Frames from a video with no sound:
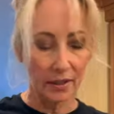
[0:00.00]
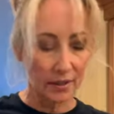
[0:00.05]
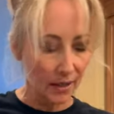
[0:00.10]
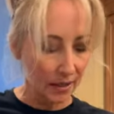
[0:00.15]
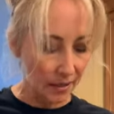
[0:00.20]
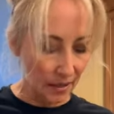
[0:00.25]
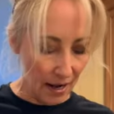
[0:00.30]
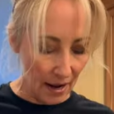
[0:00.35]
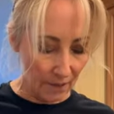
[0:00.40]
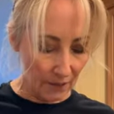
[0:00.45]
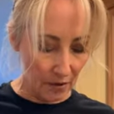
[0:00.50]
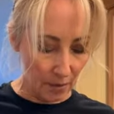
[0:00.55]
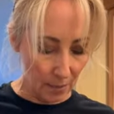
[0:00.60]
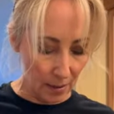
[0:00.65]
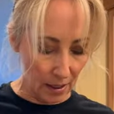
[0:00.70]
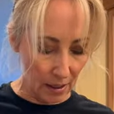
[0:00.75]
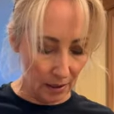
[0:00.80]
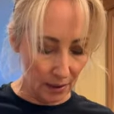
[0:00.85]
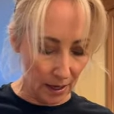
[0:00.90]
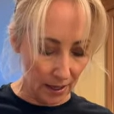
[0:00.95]
It doesn't have to
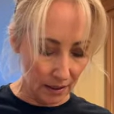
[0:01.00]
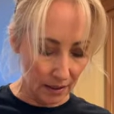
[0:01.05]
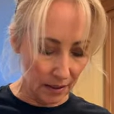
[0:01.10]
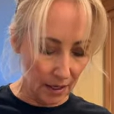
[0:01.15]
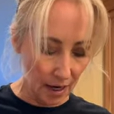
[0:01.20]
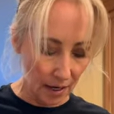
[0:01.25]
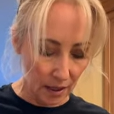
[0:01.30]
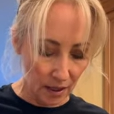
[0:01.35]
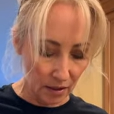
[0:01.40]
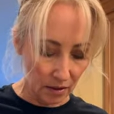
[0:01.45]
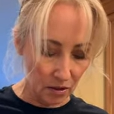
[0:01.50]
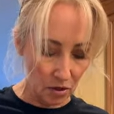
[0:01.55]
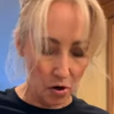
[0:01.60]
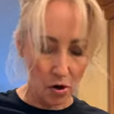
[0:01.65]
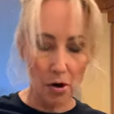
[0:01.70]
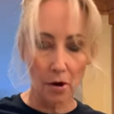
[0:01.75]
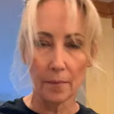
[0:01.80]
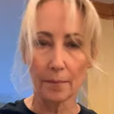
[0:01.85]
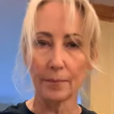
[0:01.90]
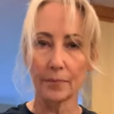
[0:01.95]
be like standing
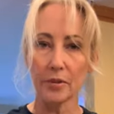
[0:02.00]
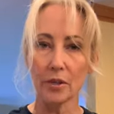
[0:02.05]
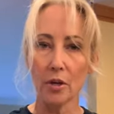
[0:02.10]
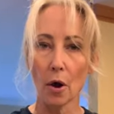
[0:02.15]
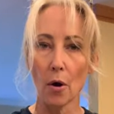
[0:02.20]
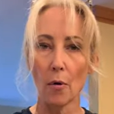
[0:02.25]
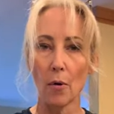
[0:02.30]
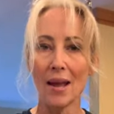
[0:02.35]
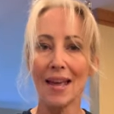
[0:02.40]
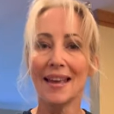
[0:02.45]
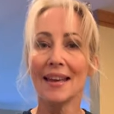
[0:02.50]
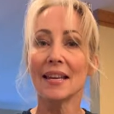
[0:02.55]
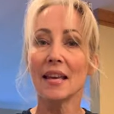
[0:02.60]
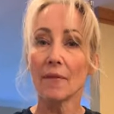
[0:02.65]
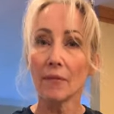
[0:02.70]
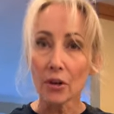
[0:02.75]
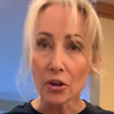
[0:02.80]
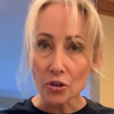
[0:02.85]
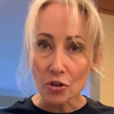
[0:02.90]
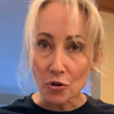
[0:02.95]
tall. So
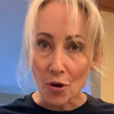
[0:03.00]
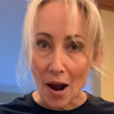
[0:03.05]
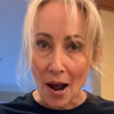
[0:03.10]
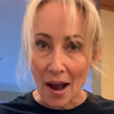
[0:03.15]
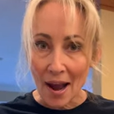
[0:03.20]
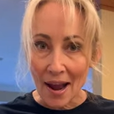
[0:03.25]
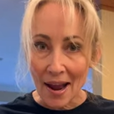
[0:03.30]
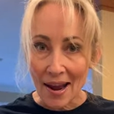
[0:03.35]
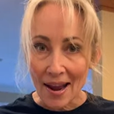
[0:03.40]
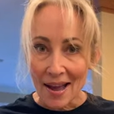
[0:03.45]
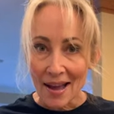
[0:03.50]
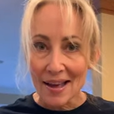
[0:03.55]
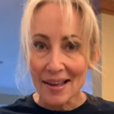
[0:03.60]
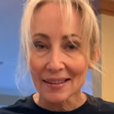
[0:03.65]
give it a try.